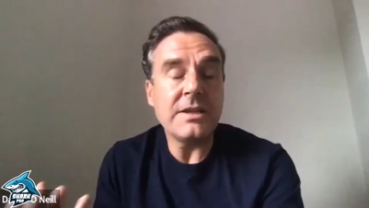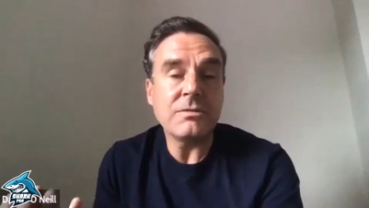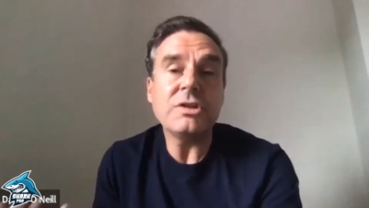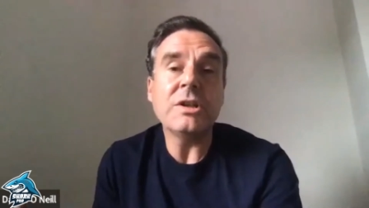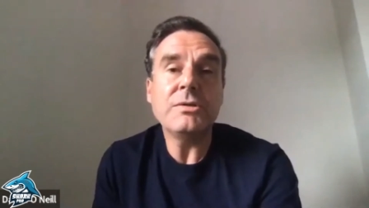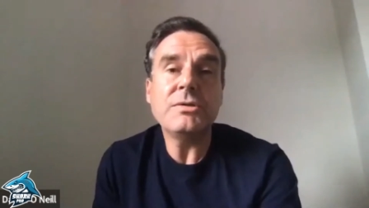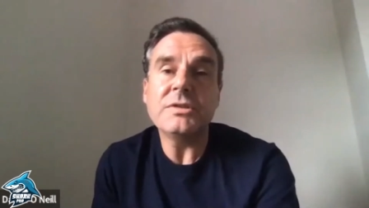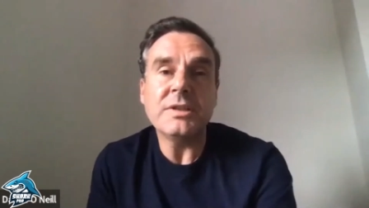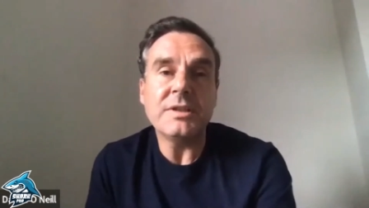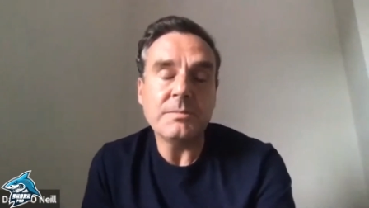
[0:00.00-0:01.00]
you know,
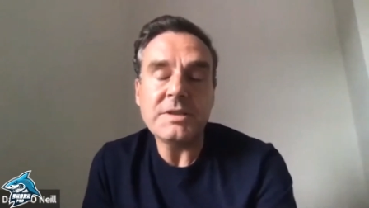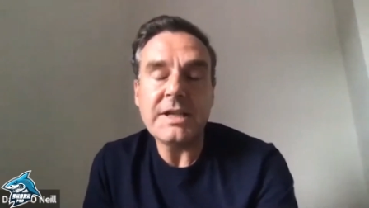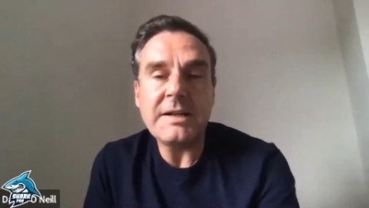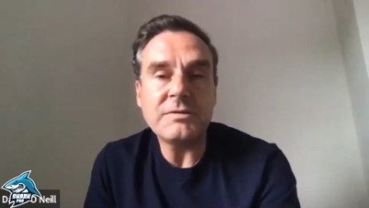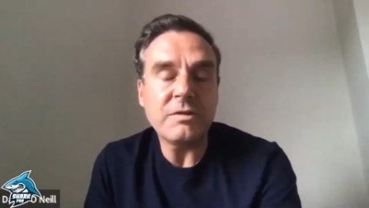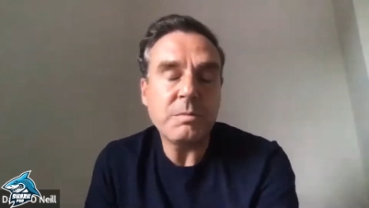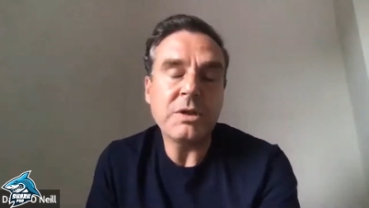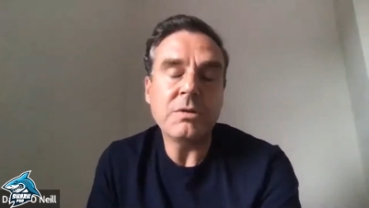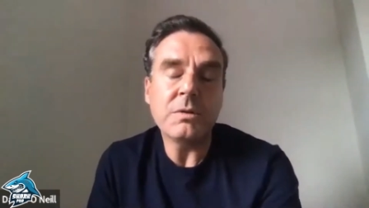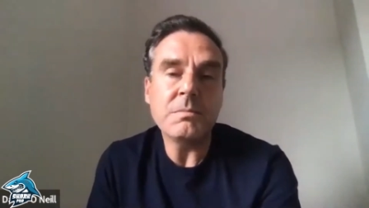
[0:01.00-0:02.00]
solutions in themselves have
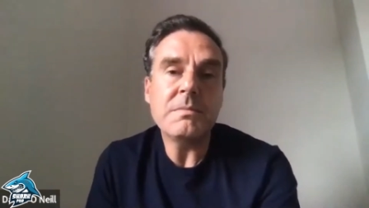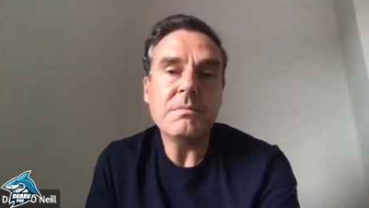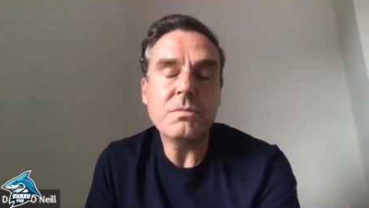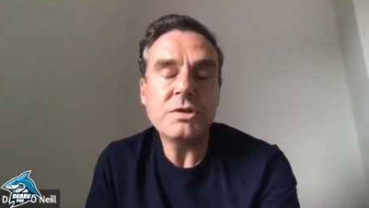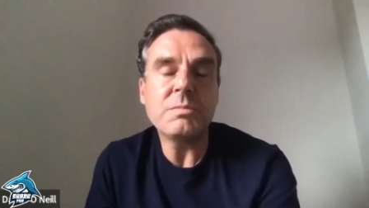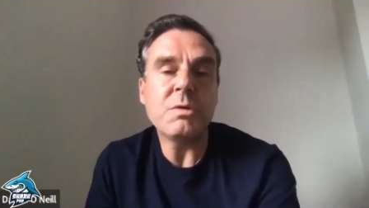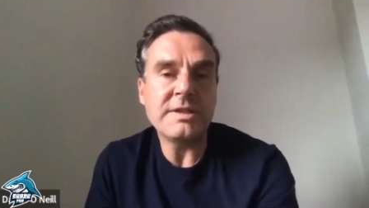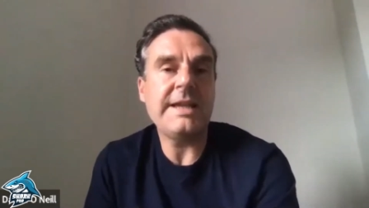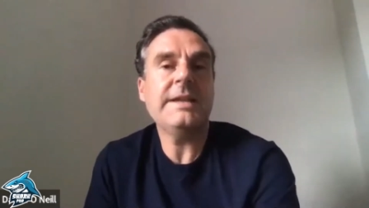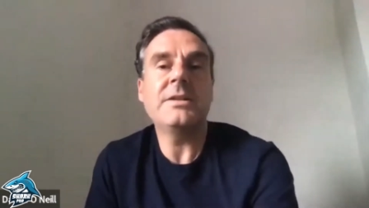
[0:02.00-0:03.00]
become much more
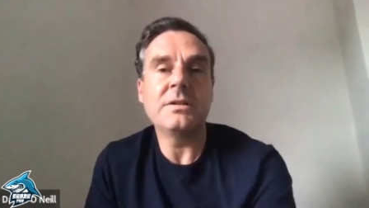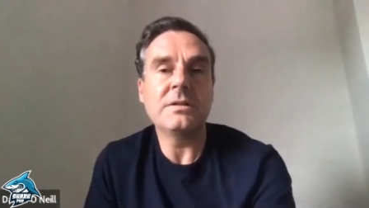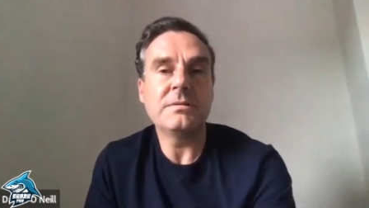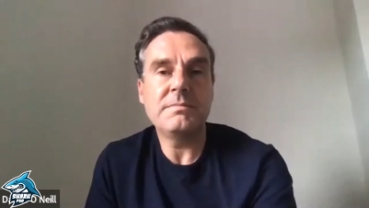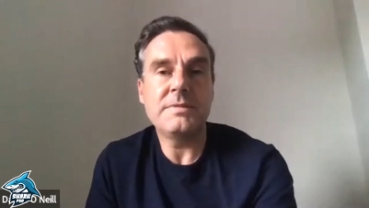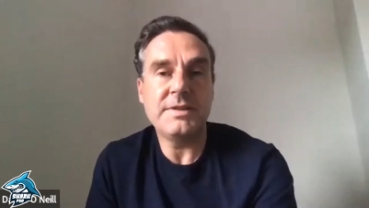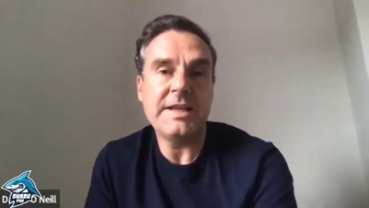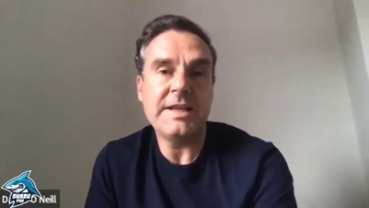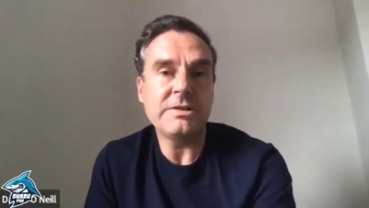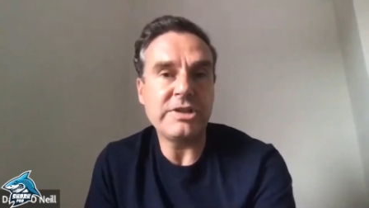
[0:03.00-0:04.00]
technical to
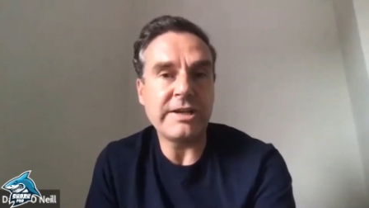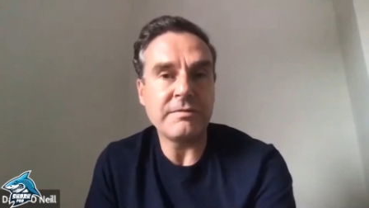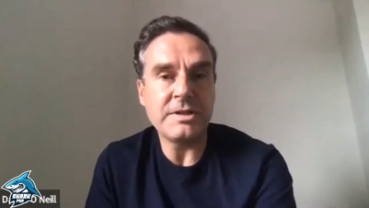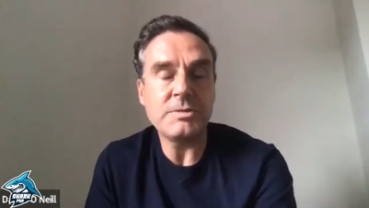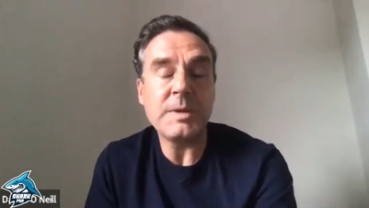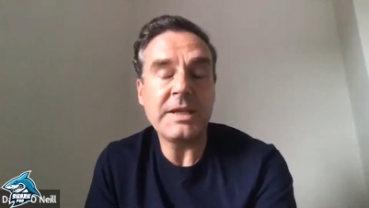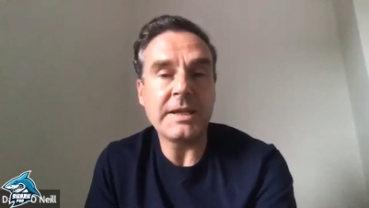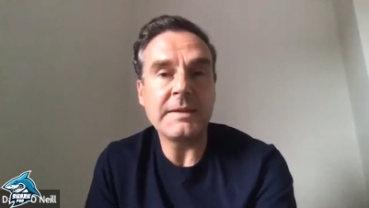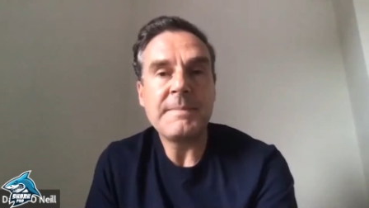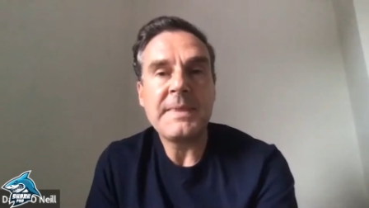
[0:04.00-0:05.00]
sell, generally speaking.